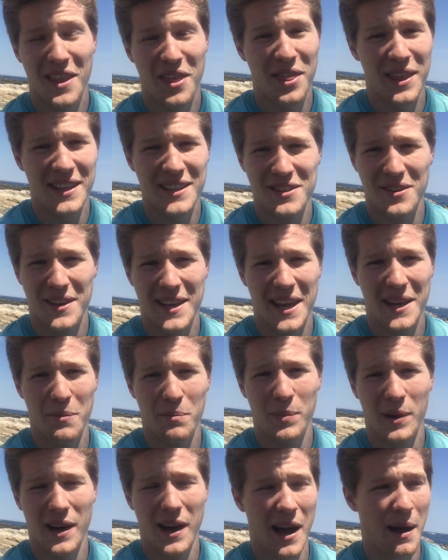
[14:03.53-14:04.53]
Things are
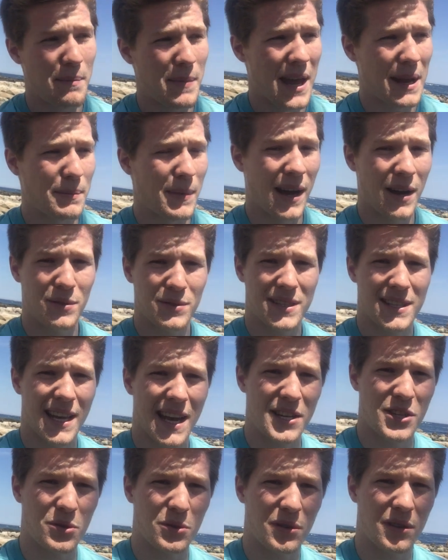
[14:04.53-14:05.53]
kicking butt. I make my own
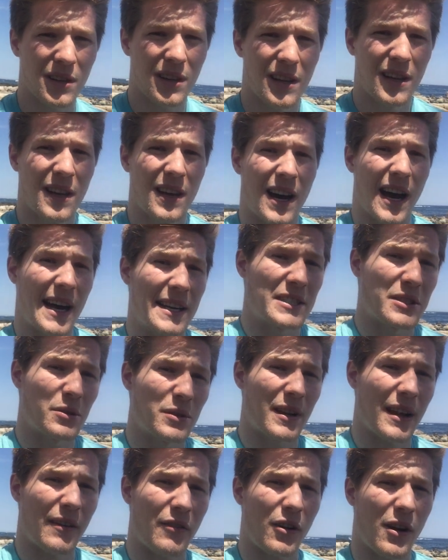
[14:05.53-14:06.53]
schedule. I do
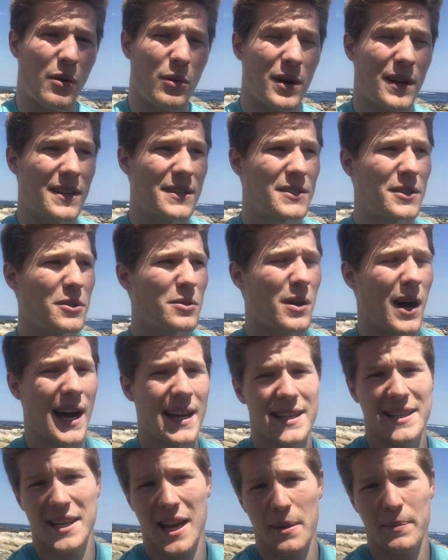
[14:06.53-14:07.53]
whatever I want to do.
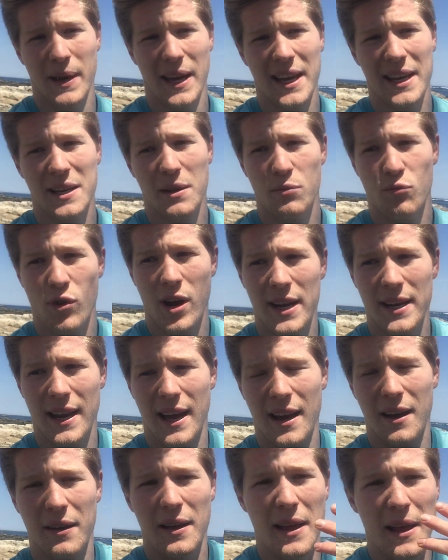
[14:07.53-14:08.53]
I decide my income right
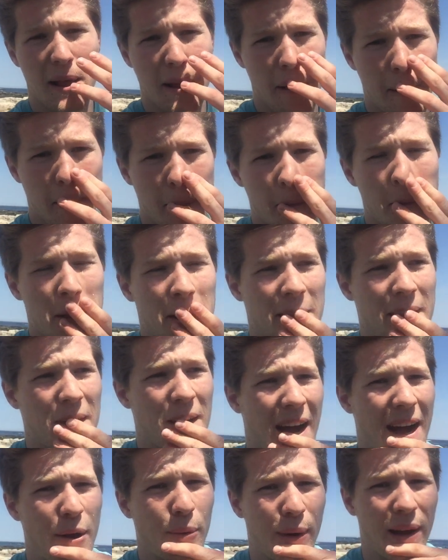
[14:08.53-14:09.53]
now. You
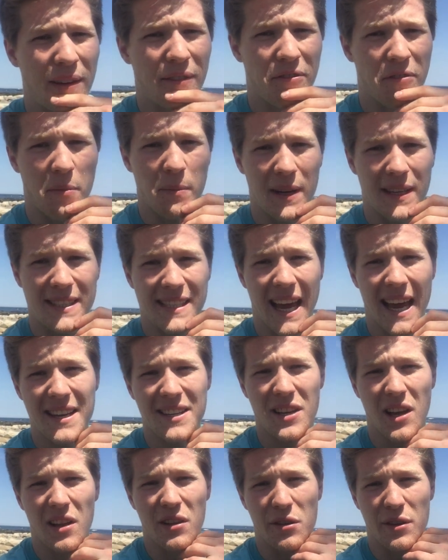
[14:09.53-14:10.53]
know, I went from a
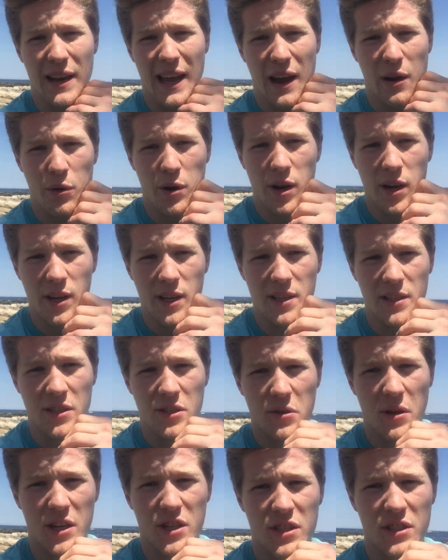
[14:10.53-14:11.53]
$10 an hour
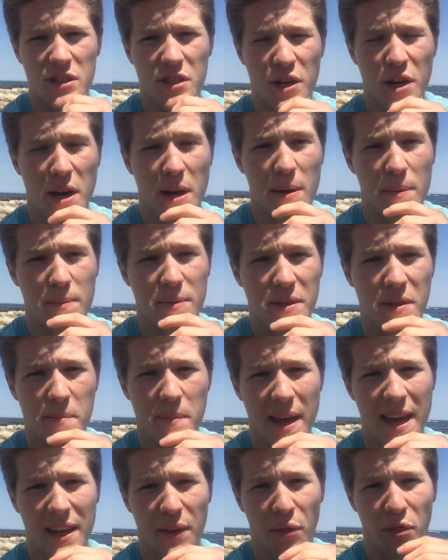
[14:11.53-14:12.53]
construction job to
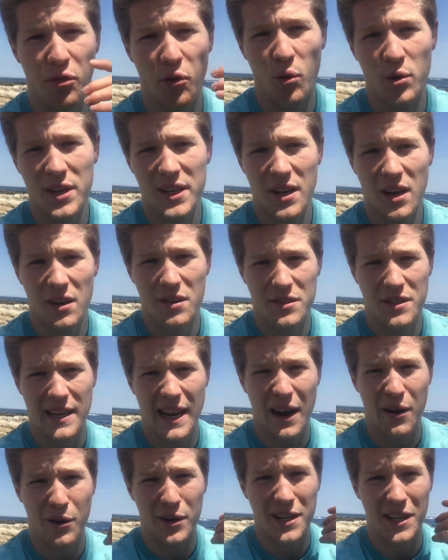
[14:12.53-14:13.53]
making $30 an
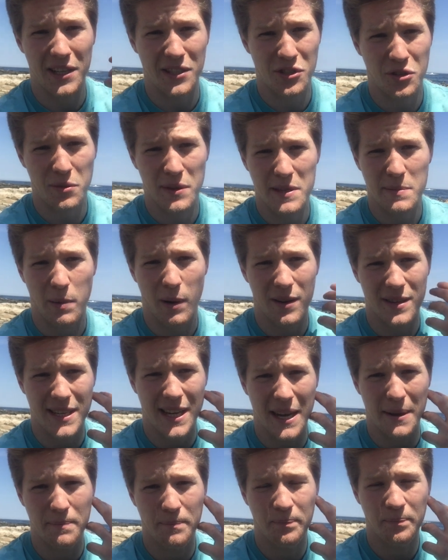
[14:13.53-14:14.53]
hour cutting trees
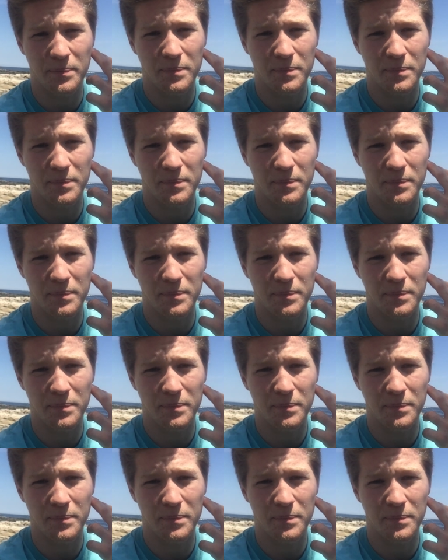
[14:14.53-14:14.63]
part-time.